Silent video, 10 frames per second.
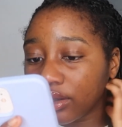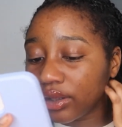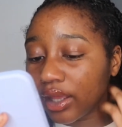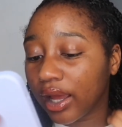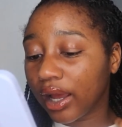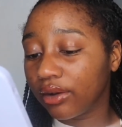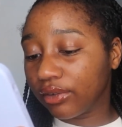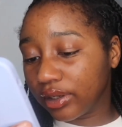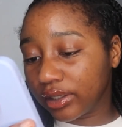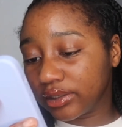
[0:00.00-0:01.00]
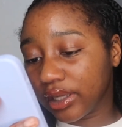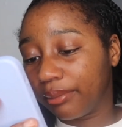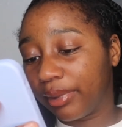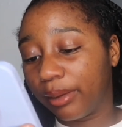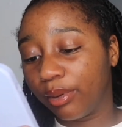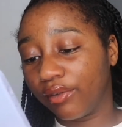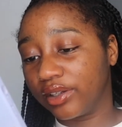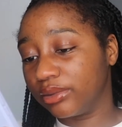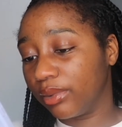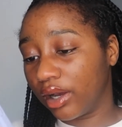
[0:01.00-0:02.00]
They have an exam paper
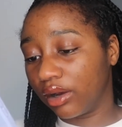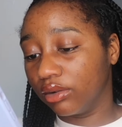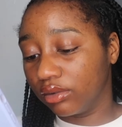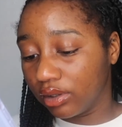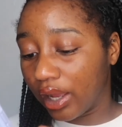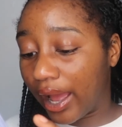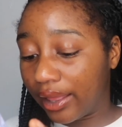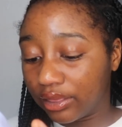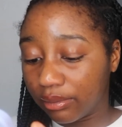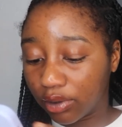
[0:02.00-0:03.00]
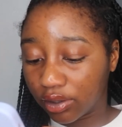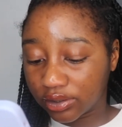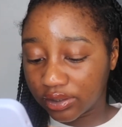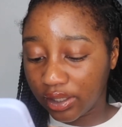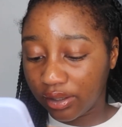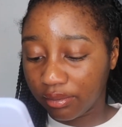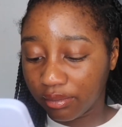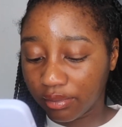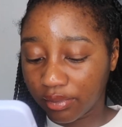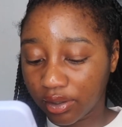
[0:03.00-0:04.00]
as well and the mark scheme.
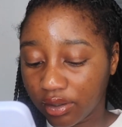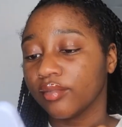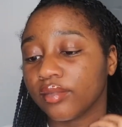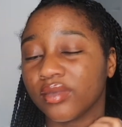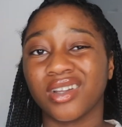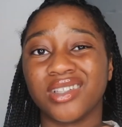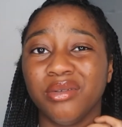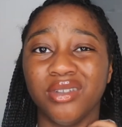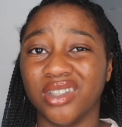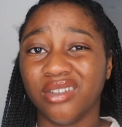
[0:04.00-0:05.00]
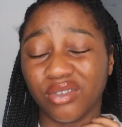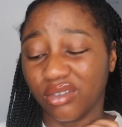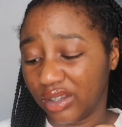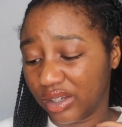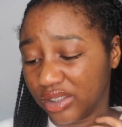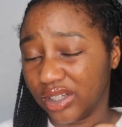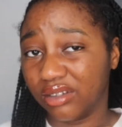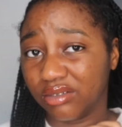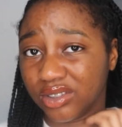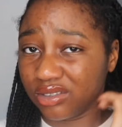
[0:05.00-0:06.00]
To be honest, I never got English
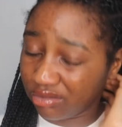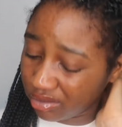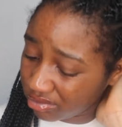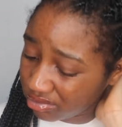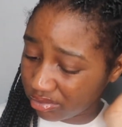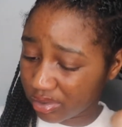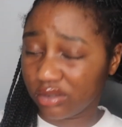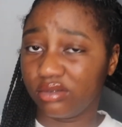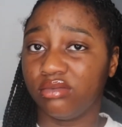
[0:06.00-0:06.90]
language as well, but